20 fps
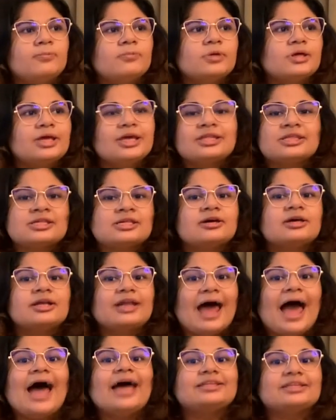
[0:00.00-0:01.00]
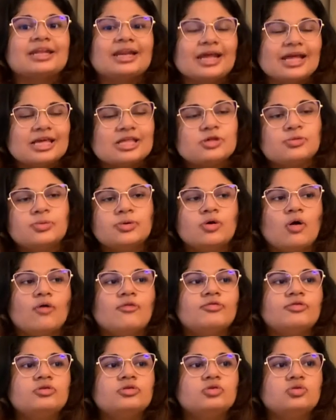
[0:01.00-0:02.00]
it's a rat race. We're
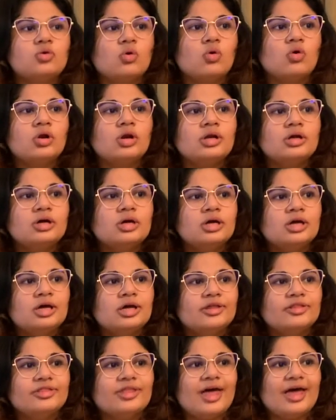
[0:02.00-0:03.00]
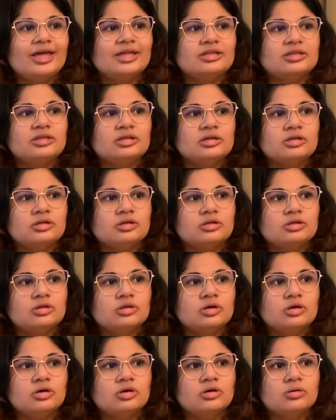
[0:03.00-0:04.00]
often told that
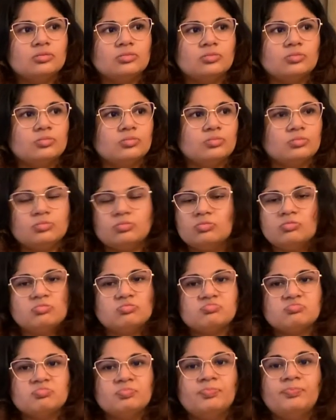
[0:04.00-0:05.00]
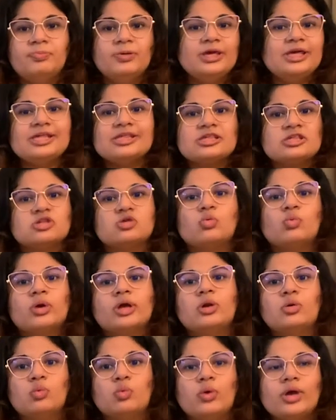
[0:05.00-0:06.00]
the beast
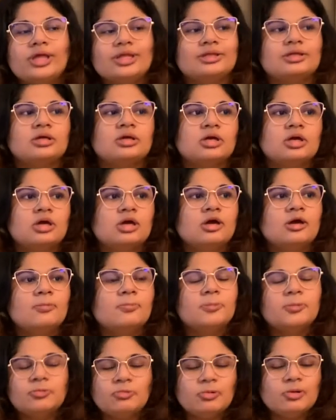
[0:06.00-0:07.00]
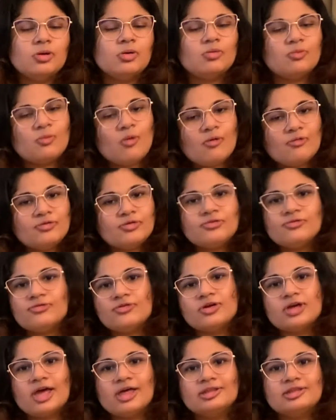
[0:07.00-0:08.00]
will win. But we often
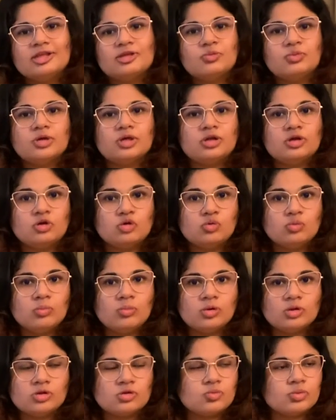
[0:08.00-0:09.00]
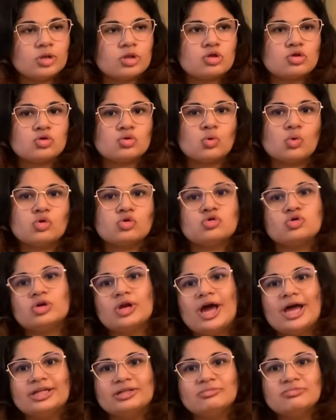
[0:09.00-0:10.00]
forget that we're humans. We're social
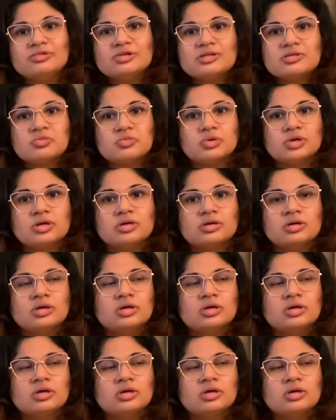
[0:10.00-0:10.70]
animals. We're